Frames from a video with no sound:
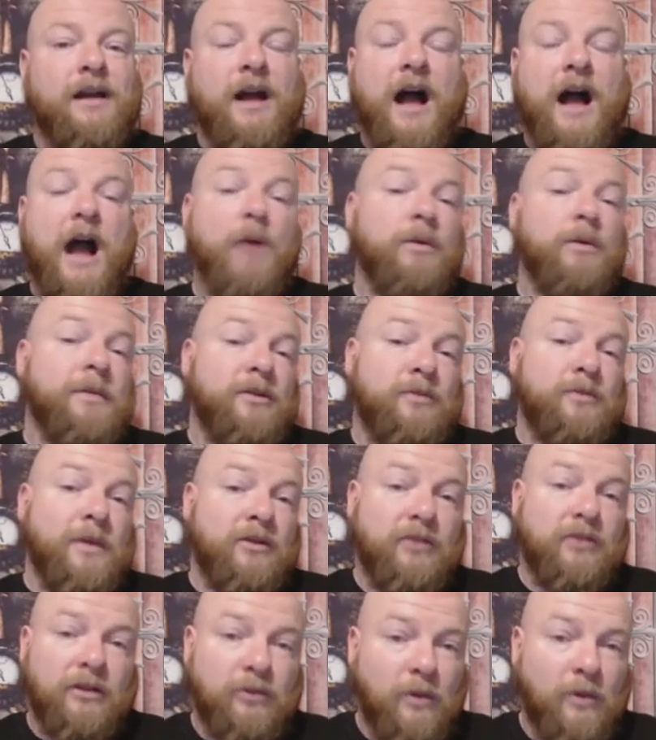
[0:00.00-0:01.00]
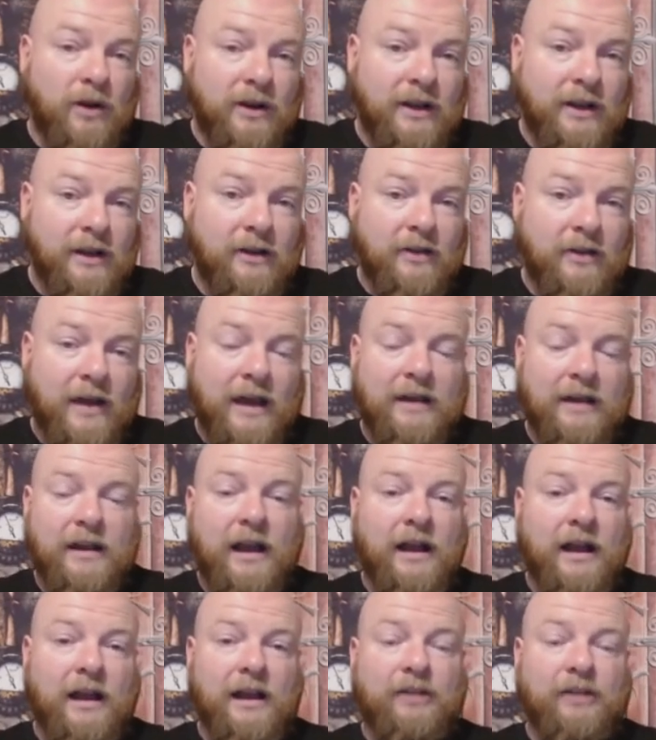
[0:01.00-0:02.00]
I would be speechless walking into that,
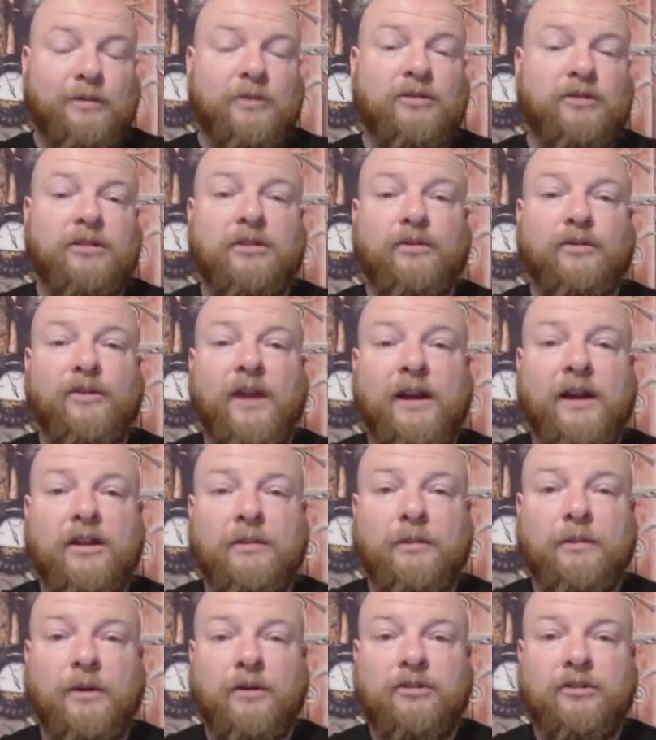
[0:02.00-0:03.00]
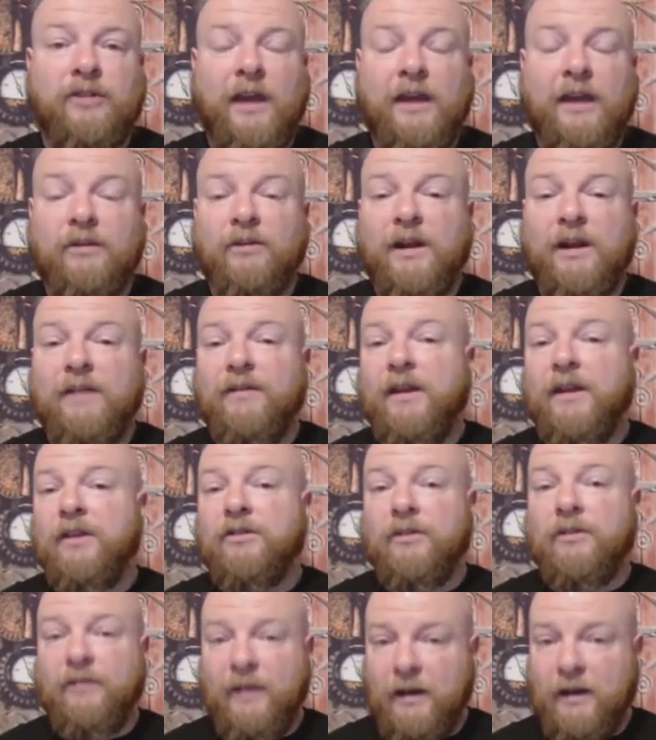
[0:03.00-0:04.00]
uh, especially as a fan of the books, and Rafe
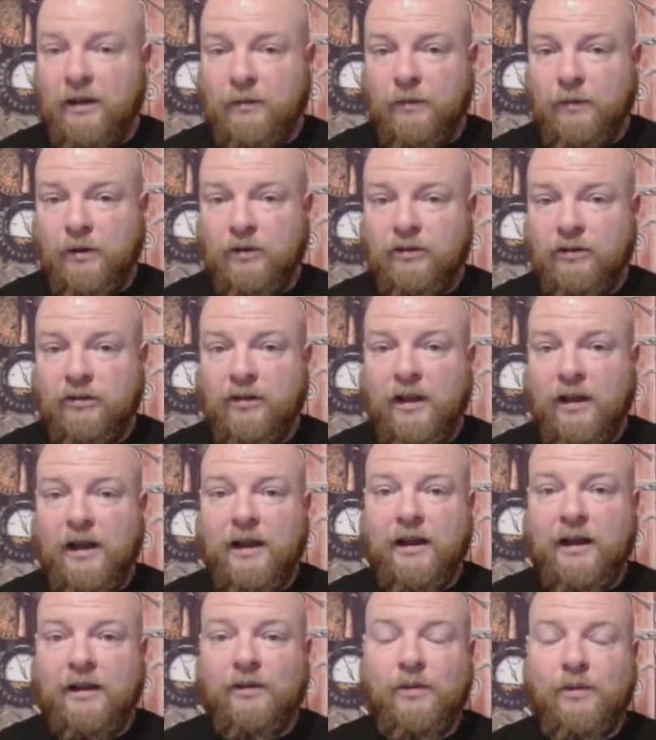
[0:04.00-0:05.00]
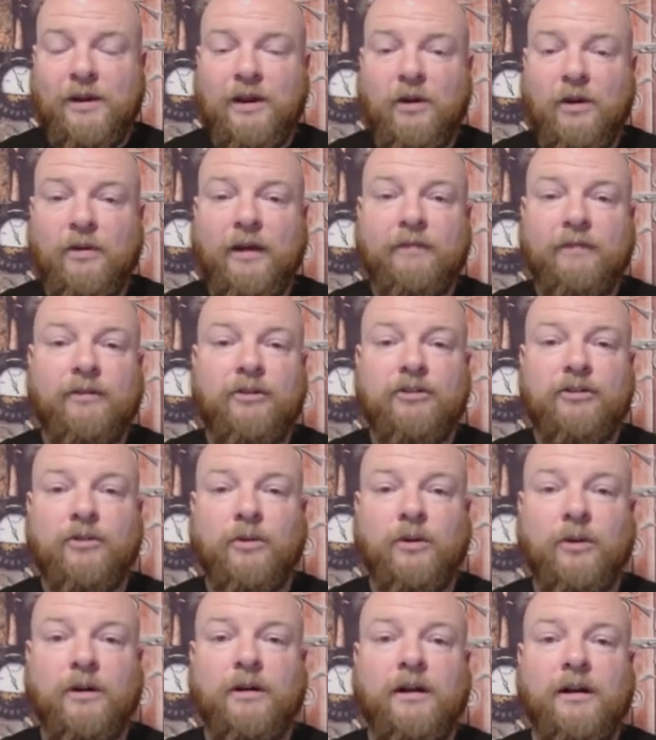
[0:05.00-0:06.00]
is a fan of the books. Uh, we know that for
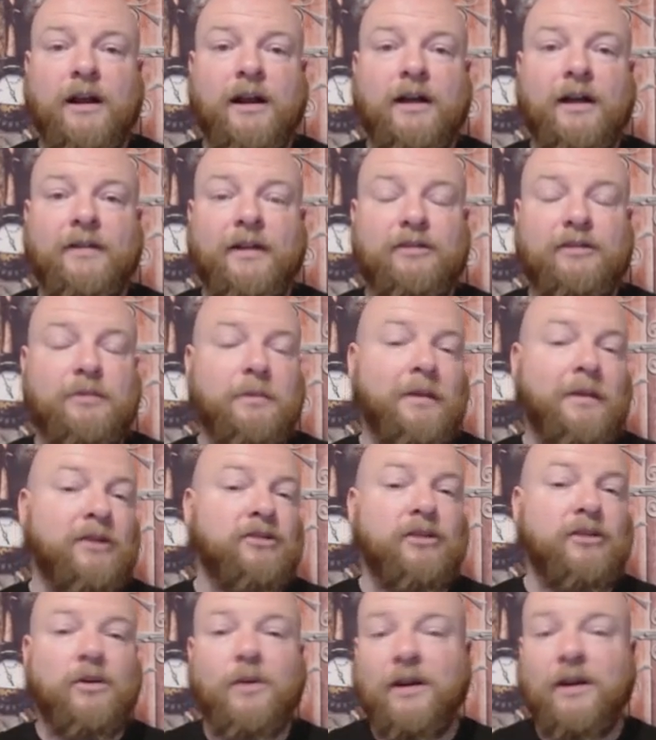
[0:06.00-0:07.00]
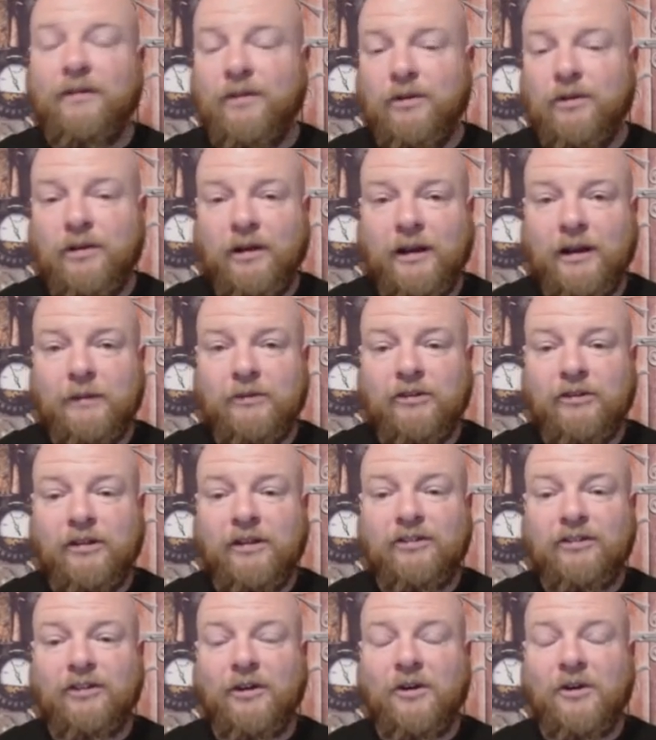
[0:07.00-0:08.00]
sure. Uh, that's been mentioned quite a few times.
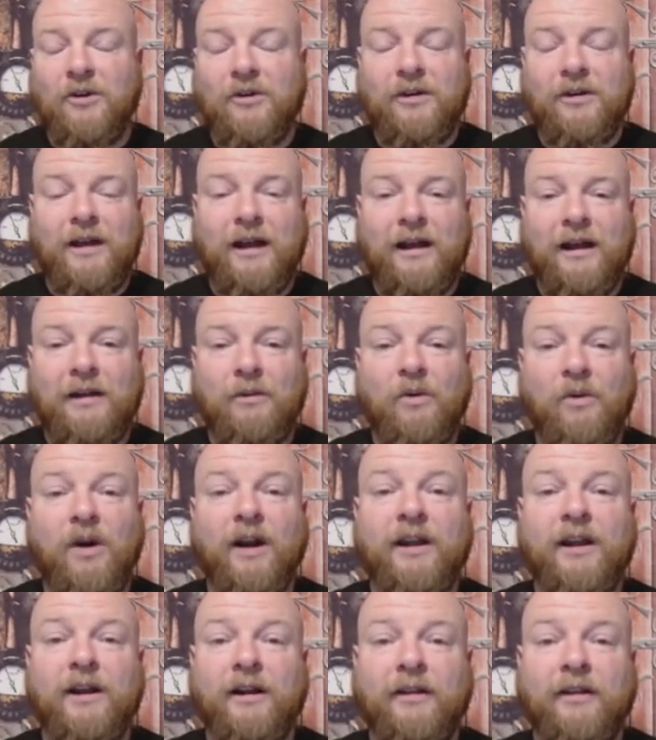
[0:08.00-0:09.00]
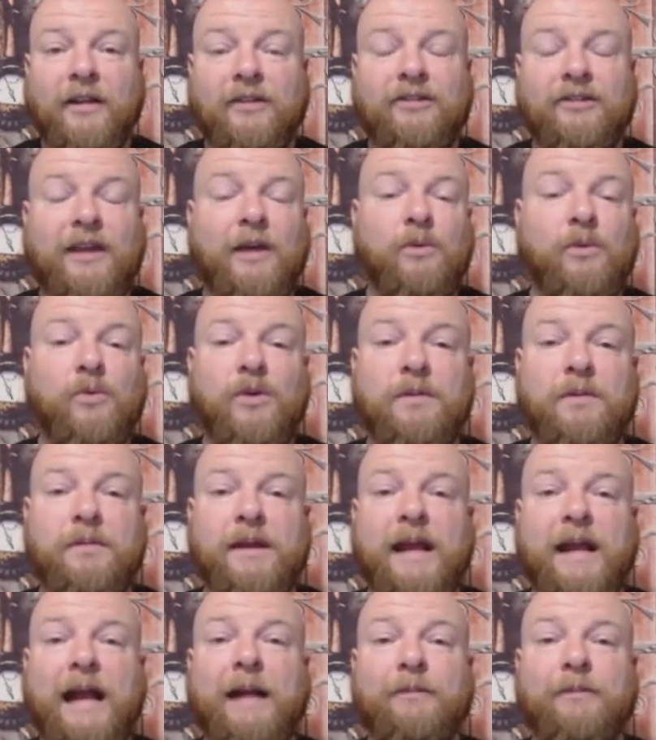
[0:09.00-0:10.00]
So uh, walking onto that set would
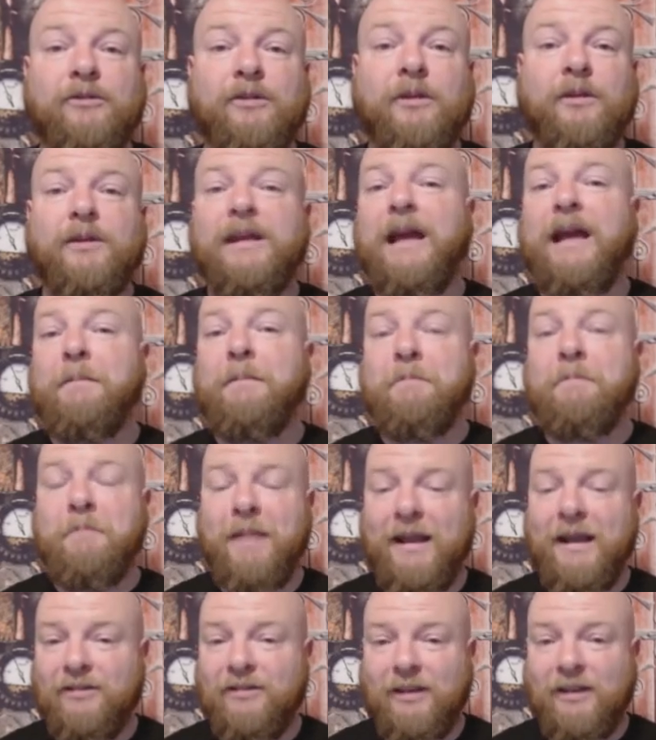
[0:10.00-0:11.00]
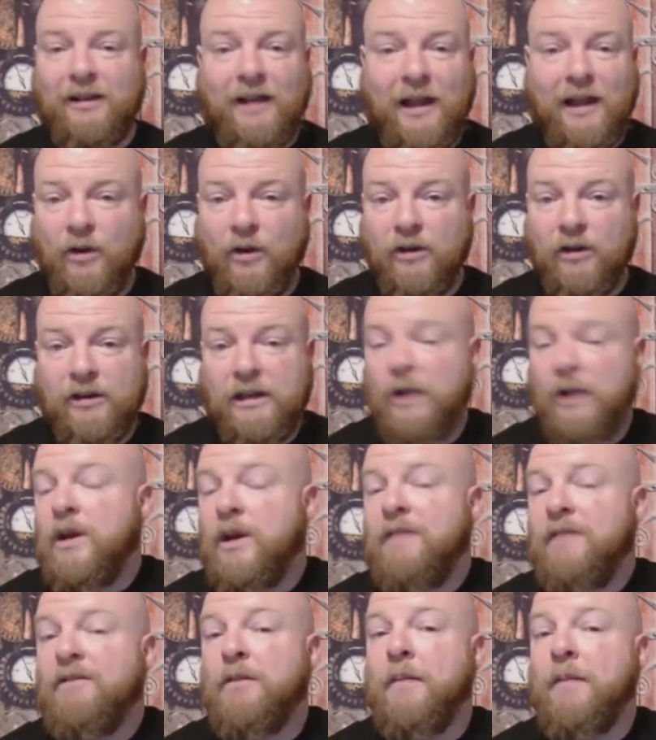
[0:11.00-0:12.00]
be absolutely amazing. I couldn't
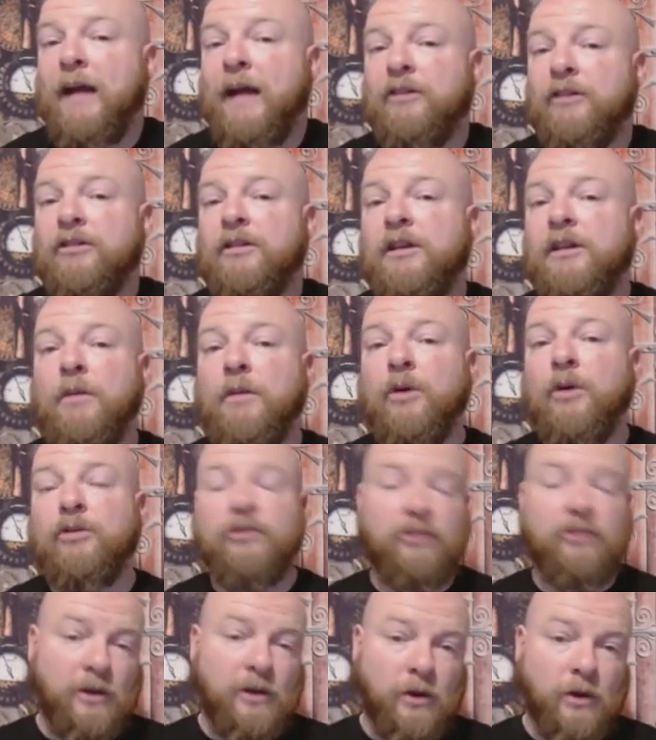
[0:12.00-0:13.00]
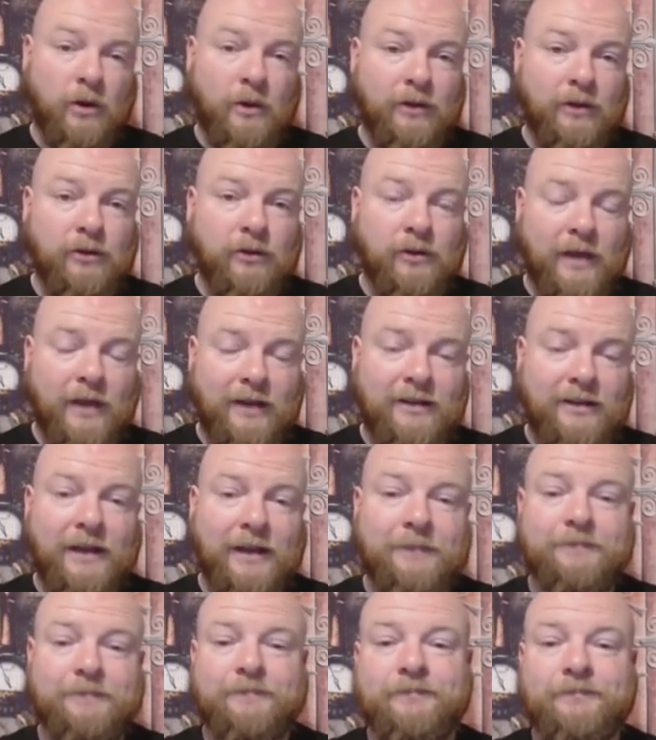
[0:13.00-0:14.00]
couldn't even imagine the emotions he could have went through that day.